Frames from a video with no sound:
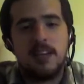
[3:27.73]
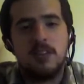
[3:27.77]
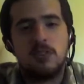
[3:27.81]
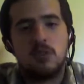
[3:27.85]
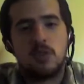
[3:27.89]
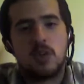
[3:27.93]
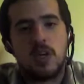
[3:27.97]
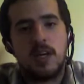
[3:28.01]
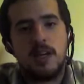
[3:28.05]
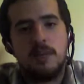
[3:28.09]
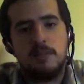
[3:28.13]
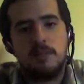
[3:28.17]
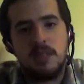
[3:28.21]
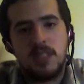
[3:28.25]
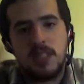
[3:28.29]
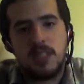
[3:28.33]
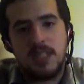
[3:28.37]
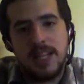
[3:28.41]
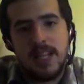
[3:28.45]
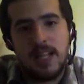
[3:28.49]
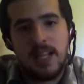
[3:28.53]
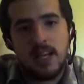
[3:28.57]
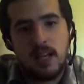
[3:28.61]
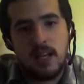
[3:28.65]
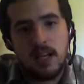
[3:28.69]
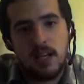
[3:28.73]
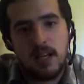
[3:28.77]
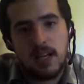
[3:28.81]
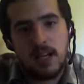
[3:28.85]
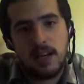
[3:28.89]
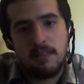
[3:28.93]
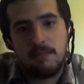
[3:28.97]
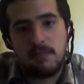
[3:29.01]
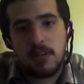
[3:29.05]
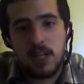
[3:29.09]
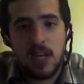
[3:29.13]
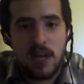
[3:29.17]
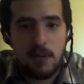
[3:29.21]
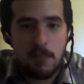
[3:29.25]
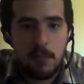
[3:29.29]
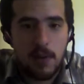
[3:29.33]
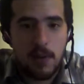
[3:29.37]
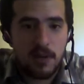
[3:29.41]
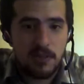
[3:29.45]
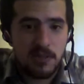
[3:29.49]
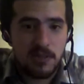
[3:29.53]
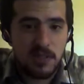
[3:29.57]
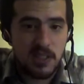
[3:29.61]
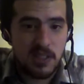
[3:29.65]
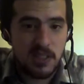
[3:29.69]
dream stela of
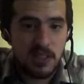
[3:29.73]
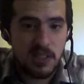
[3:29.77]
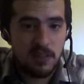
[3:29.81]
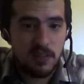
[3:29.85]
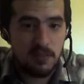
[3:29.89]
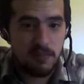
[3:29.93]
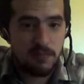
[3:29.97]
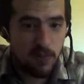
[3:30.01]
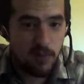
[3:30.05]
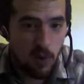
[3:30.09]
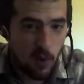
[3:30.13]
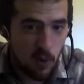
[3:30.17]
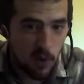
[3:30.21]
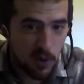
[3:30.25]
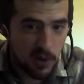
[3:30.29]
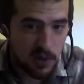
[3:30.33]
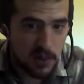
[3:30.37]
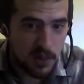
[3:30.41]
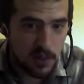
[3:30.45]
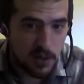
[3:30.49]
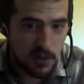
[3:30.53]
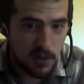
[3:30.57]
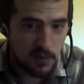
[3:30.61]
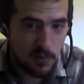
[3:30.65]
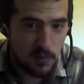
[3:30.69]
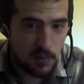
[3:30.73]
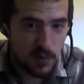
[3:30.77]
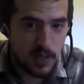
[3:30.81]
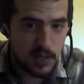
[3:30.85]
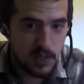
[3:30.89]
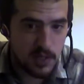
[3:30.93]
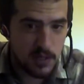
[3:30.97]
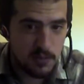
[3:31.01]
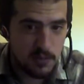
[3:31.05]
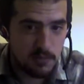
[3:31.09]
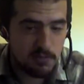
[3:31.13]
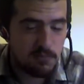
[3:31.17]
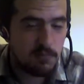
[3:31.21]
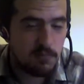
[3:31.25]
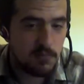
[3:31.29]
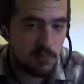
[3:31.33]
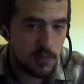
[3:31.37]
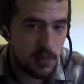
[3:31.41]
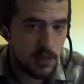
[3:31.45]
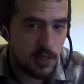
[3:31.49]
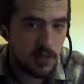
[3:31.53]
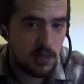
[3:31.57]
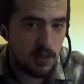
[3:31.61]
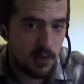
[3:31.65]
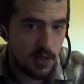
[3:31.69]
Thutmose IV, which
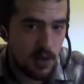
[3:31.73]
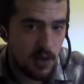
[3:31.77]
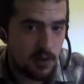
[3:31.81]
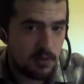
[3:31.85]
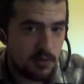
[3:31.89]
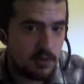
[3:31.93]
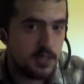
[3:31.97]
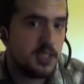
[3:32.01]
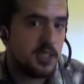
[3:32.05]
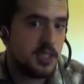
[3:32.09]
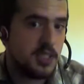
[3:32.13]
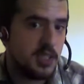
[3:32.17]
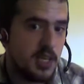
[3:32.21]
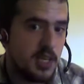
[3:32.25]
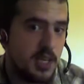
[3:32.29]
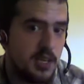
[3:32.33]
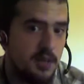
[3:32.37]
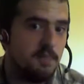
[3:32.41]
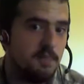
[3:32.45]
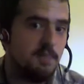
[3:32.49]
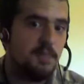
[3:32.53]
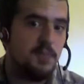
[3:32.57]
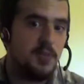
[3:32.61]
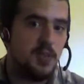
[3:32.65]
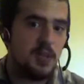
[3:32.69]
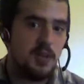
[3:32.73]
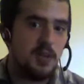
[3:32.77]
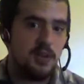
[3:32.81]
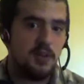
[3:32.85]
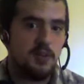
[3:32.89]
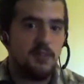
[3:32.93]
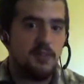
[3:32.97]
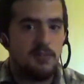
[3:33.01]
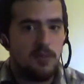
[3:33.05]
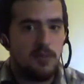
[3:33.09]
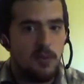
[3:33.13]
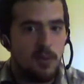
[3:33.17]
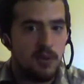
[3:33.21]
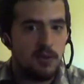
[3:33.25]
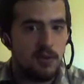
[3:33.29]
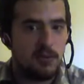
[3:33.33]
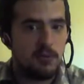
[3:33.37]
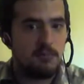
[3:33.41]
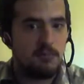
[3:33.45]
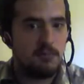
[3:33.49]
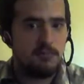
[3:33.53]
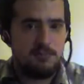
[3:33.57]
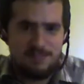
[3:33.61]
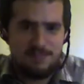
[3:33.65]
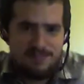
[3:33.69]
his son, third, fourth,
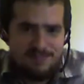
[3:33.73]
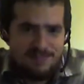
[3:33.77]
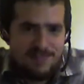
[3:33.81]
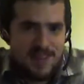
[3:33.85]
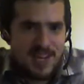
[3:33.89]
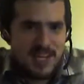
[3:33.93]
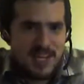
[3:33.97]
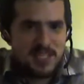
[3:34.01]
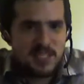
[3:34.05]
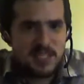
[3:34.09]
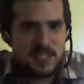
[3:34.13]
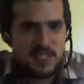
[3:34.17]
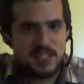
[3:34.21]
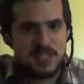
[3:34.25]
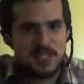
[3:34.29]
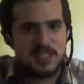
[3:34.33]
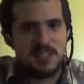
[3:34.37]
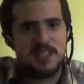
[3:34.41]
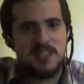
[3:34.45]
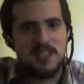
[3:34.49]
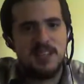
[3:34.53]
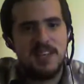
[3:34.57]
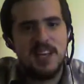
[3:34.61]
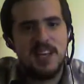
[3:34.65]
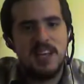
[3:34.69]
makes sense.